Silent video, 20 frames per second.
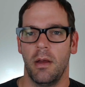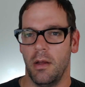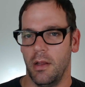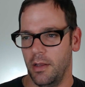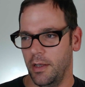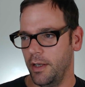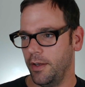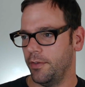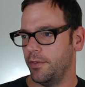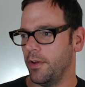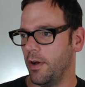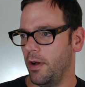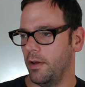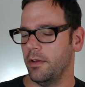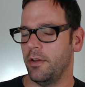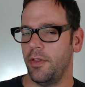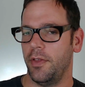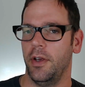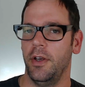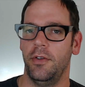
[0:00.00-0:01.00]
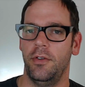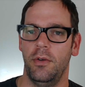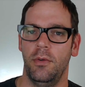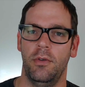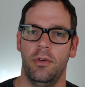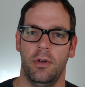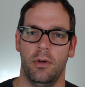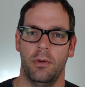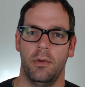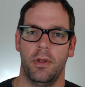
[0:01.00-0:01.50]
List all the things you
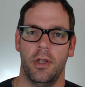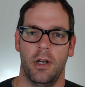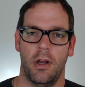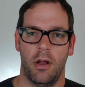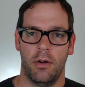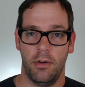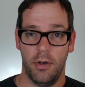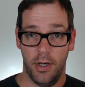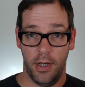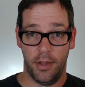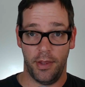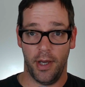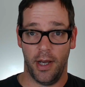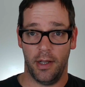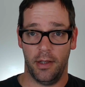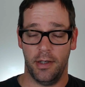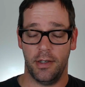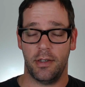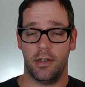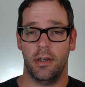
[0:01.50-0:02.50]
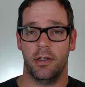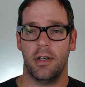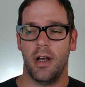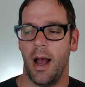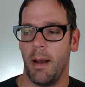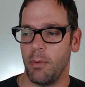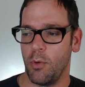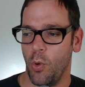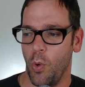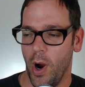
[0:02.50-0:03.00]
do, and then underneath that list the
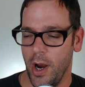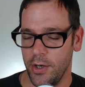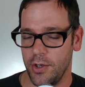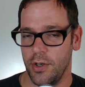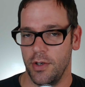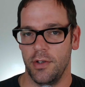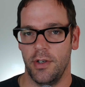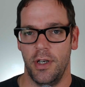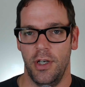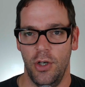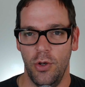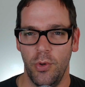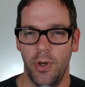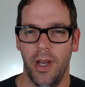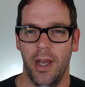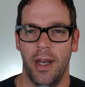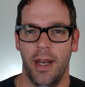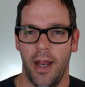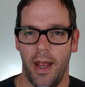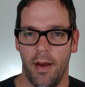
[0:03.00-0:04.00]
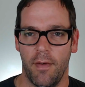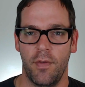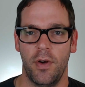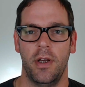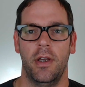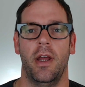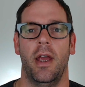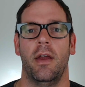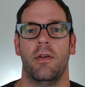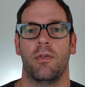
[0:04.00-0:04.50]
top questions that you get every
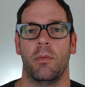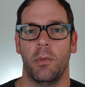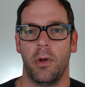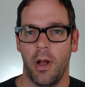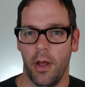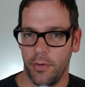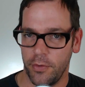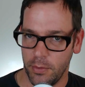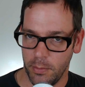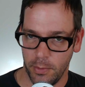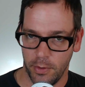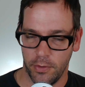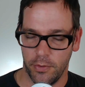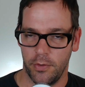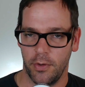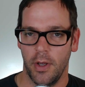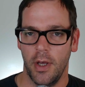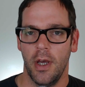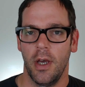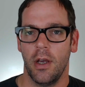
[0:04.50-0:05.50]
day from customers.